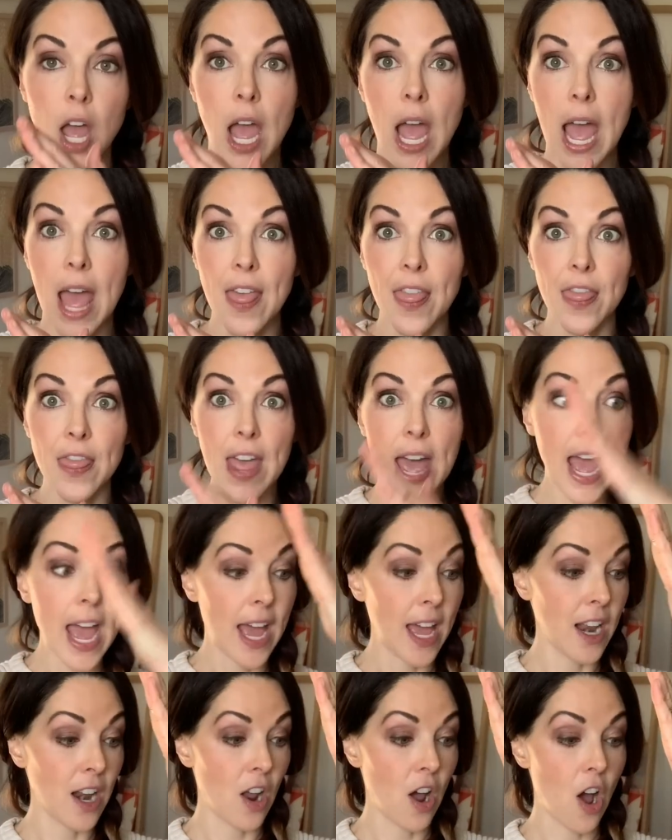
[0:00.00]
And
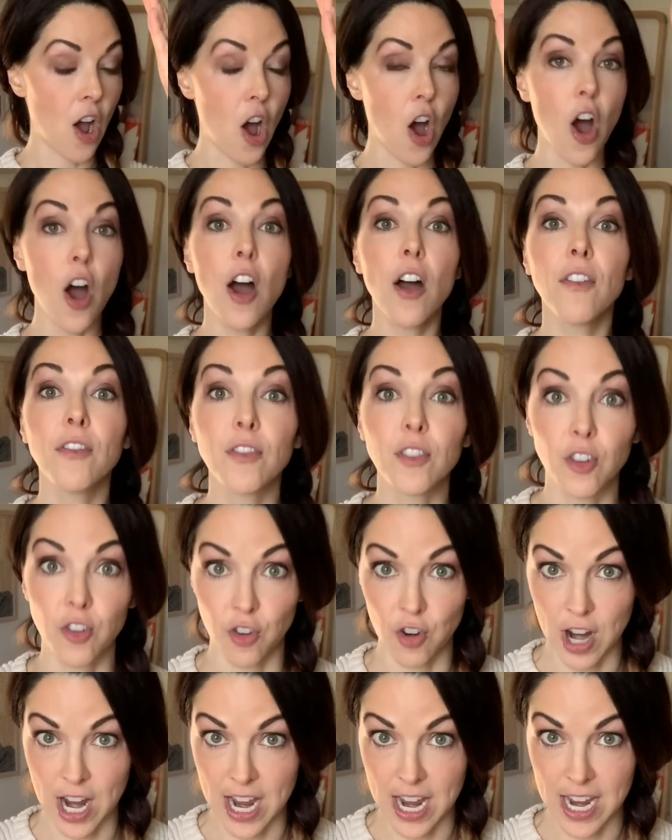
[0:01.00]
that off
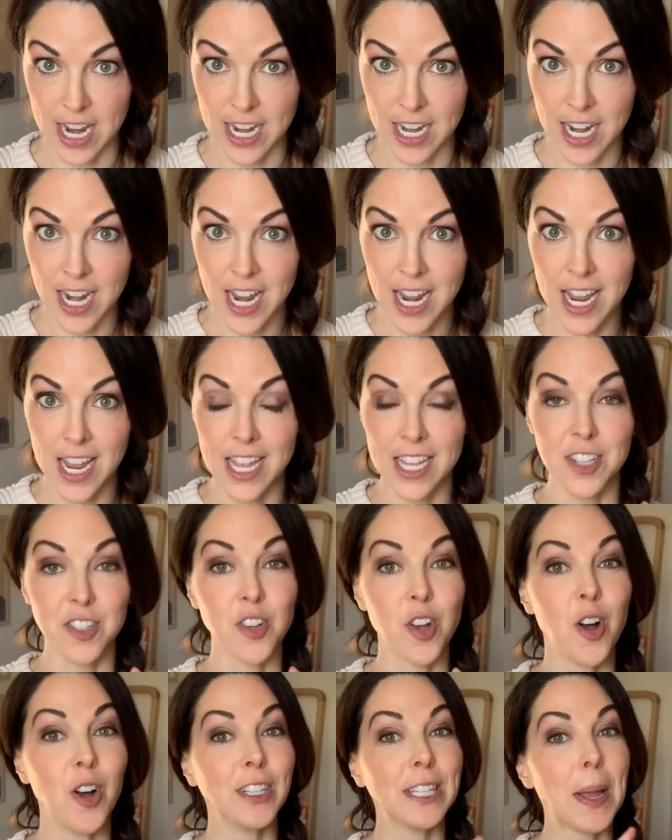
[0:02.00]
grain is
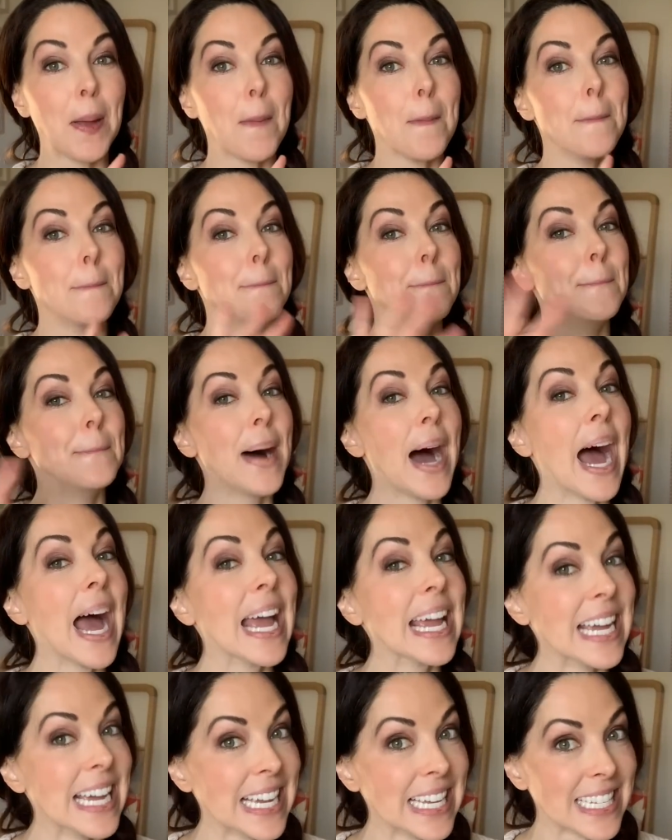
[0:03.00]
called a
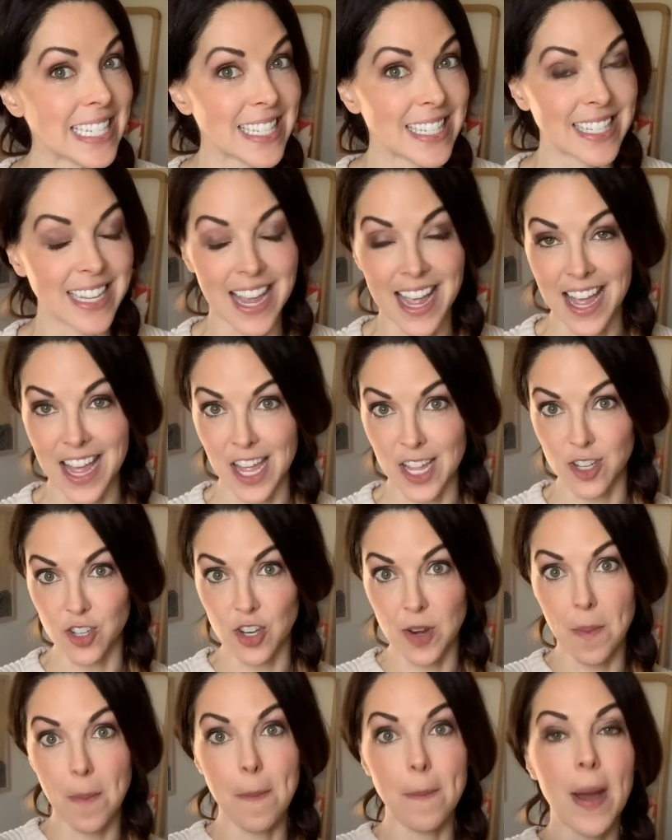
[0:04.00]
bias edge.
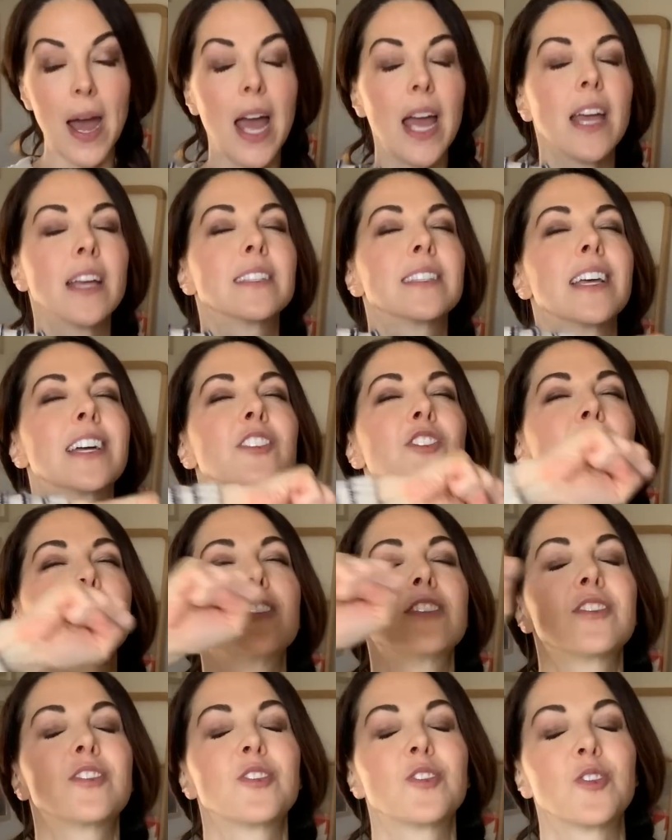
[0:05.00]
And bias
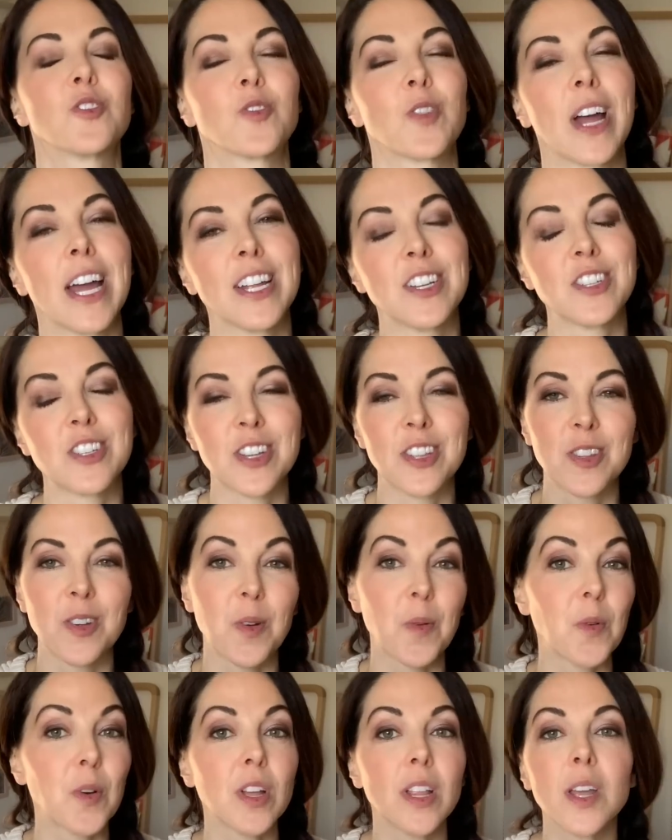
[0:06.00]
edges stretch, and they're
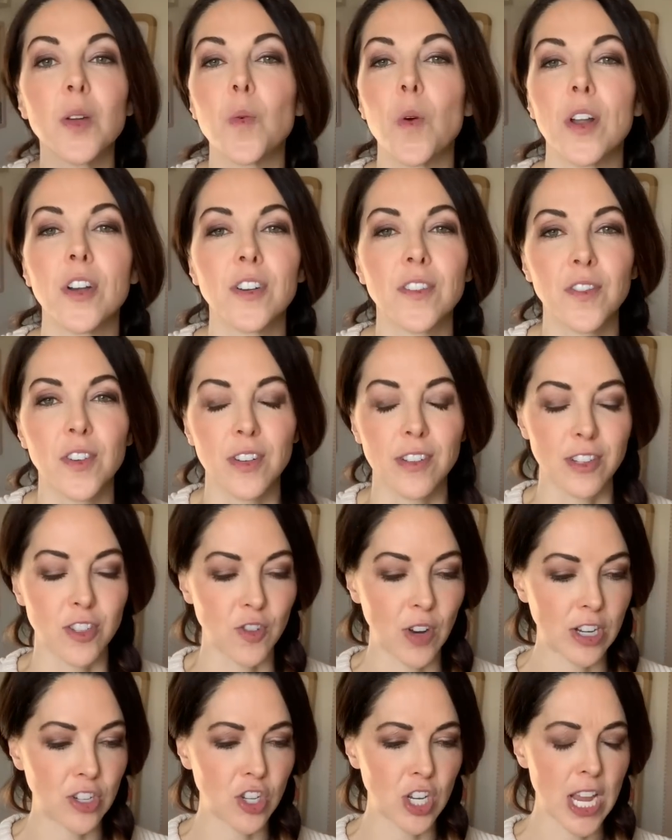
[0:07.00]
really wonderful and
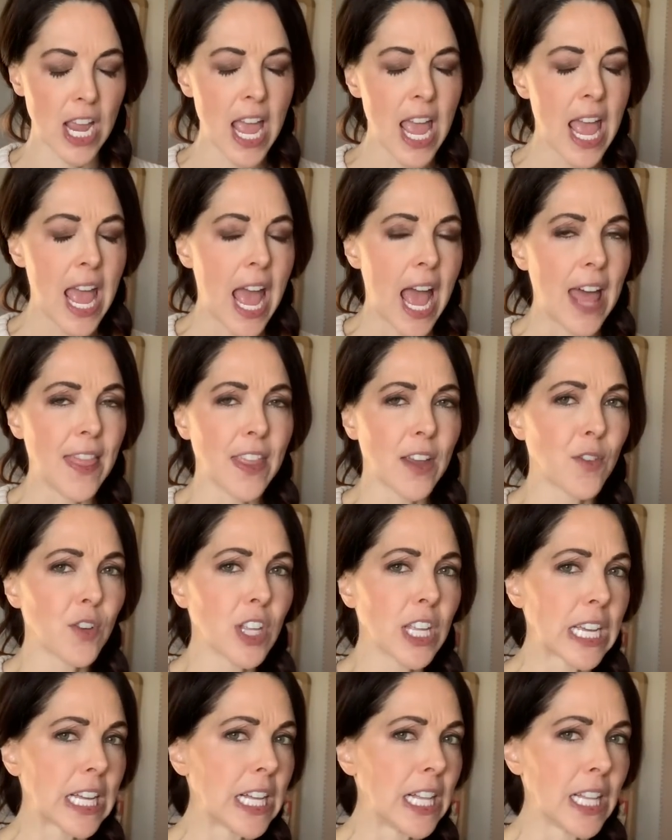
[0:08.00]
stretchy, and they
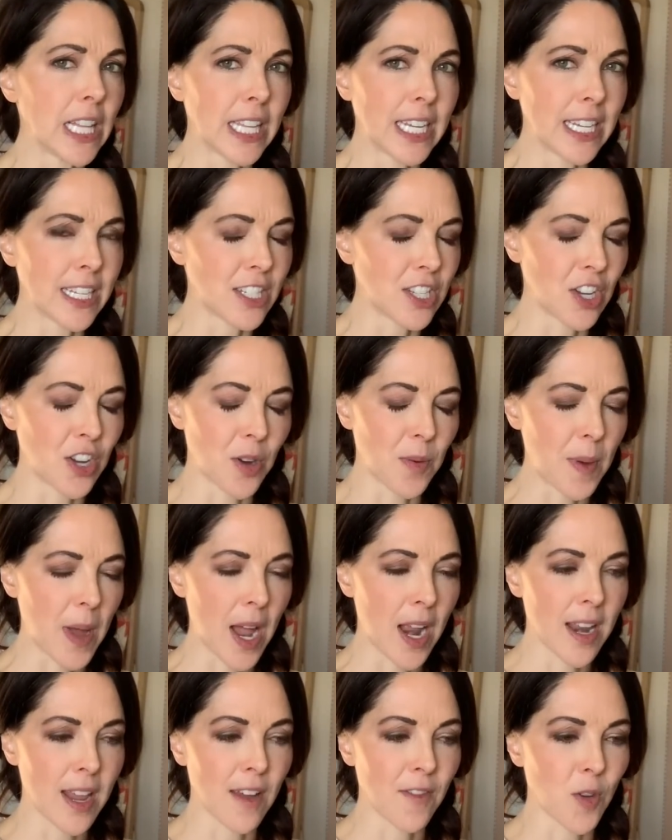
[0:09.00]
really cling to your
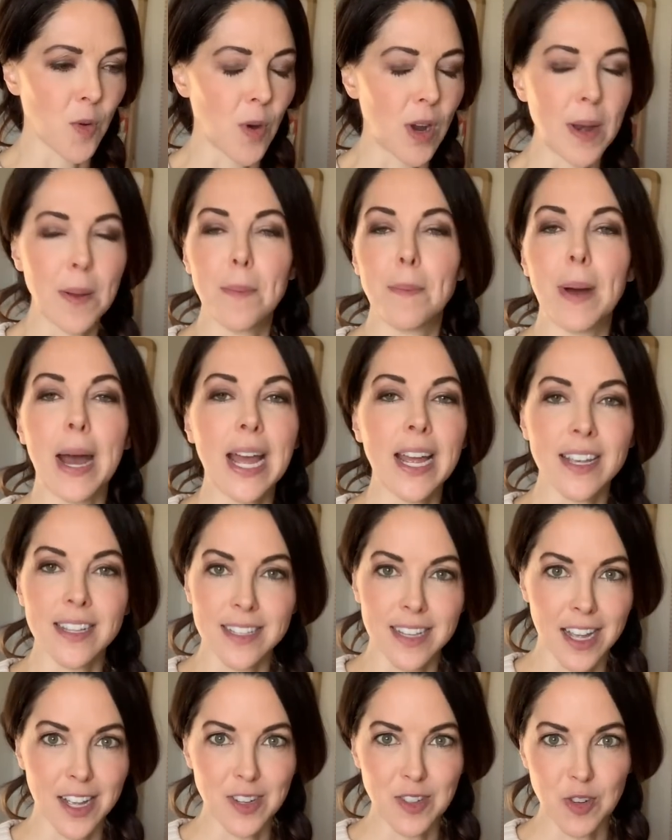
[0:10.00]
body if you're wearing a bias
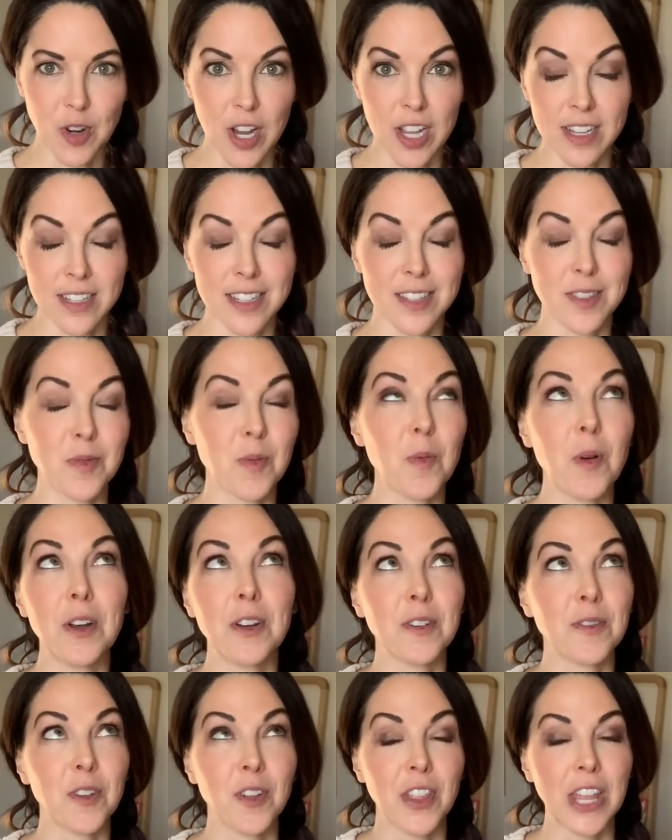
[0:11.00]
cut dress. It's a
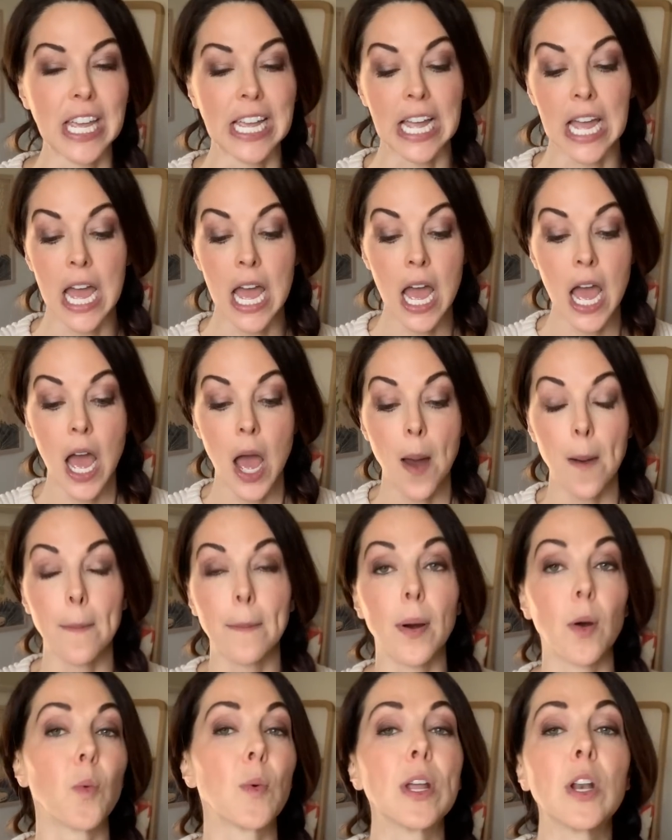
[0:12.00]
wonderful thing.
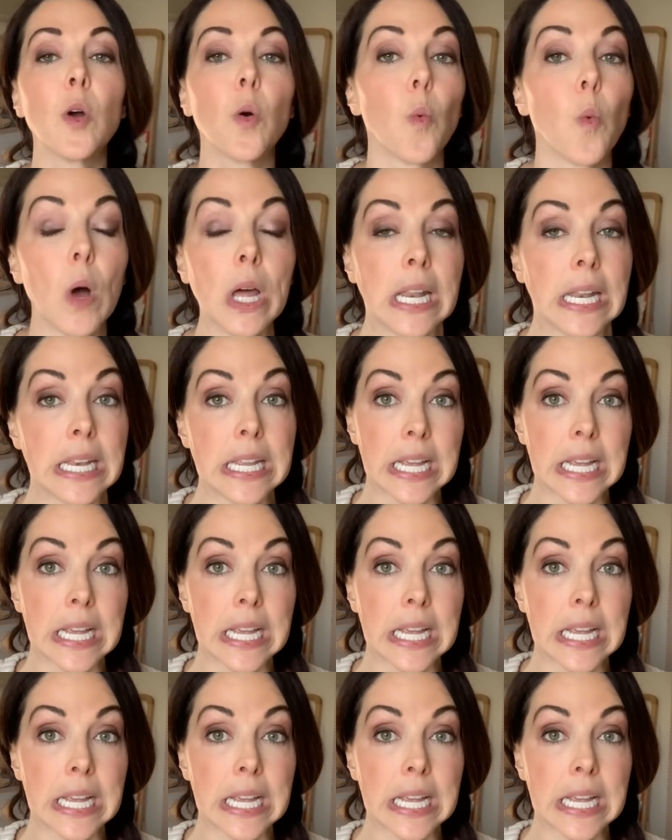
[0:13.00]
But we don't want any